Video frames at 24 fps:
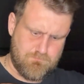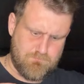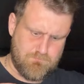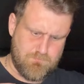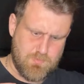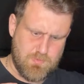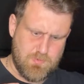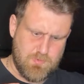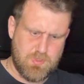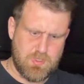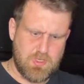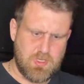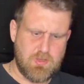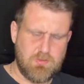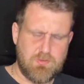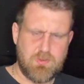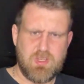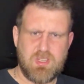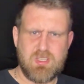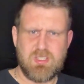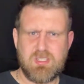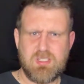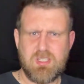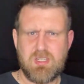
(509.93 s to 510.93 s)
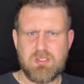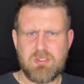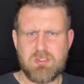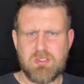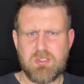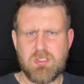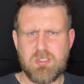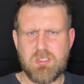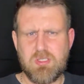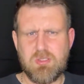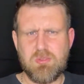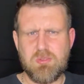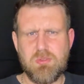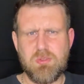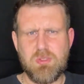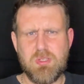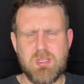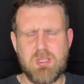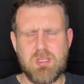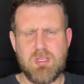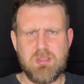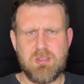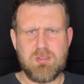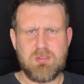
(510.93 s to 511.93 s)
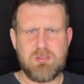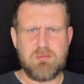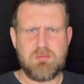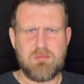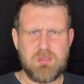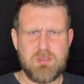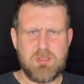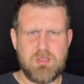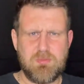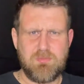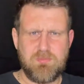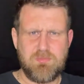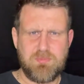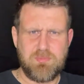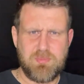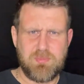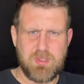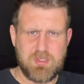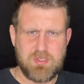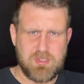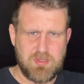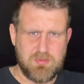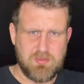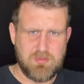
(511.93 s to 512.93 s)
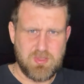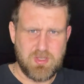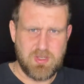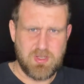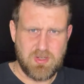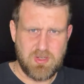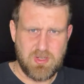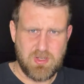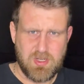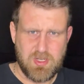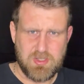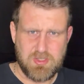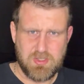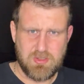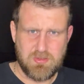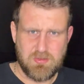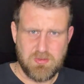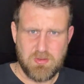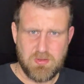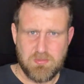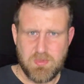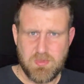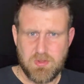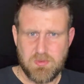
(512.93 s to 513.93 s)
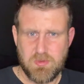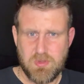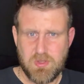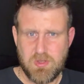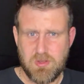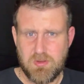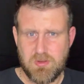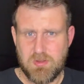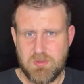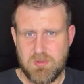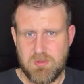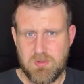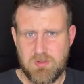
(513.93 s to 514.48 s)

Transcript: we'll see if it is actually all there, but it doesn't look like. I can't actually remember what I